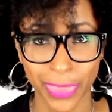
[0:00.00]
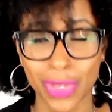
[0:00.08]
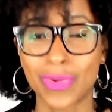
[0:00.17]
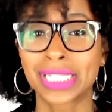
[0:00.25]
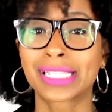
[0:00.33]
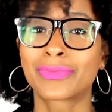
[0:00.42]

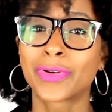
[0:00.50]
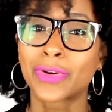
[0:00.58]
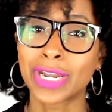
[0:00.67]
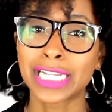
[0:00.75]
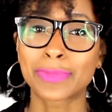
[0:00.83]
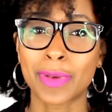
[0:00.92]
who wants to live her
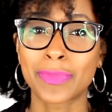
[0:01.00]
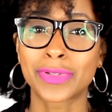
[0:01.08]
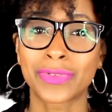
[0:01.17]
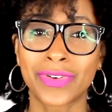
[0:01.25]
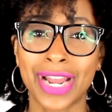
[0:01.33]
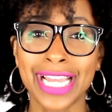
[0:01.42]
greatest
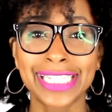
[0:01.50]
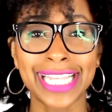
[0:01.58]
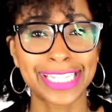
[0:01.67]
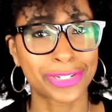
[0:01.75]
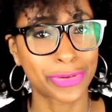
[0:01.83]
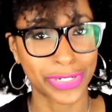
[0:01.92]
purpose for Christ
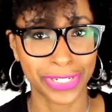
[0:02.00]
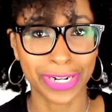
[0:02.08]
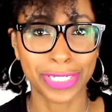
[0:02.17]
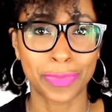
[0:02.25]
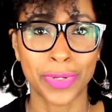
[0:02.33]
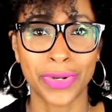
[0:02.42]
as a Christian
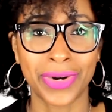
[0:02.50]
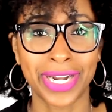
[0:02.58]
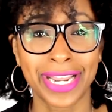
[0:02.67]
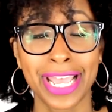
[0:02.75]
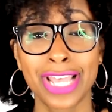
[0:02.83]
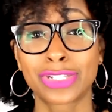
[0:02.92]

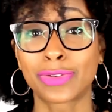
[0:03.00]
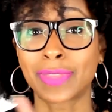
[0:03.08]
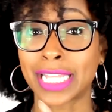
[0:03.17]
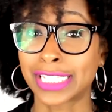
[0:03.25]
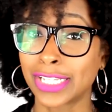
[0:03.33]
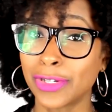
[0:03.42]
entrepreneur. So if
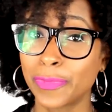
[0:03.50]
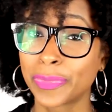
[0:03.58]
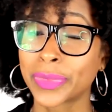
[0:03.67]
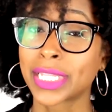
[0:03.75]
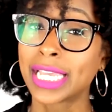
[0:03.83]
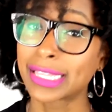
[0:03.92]
that's you,
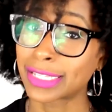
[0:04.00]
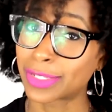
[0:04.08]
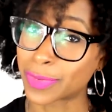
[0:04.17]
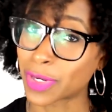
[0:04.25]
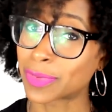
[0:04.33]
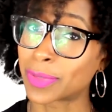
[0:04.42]
hit that
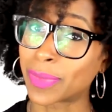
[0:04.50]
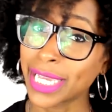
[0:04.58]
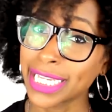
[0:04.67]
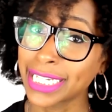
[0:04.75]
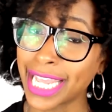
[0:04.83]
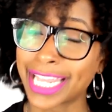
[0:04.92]
subscription
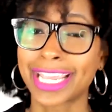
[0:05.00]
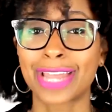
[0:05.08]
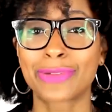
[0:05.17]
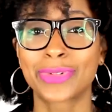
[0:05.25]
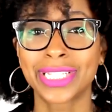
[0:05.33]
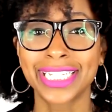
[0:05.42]
button, and
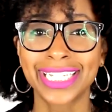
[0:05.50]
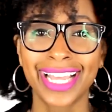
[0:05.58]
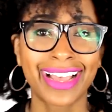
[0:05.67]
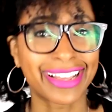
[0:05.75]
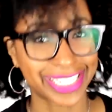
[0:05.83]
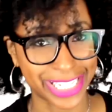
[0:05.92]
God willing,
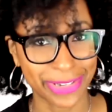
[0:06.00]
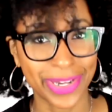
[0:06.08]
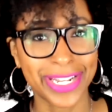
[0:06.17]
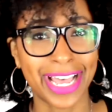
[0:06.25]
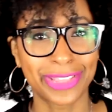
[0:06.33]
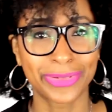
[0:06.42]
I'll see you
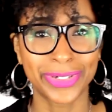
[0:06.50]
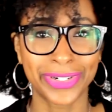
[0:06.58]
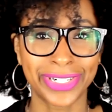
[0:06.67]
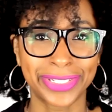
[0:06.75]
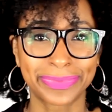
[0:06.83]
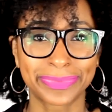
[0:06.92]
at Godlywood
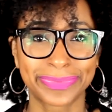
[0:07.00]
Girl.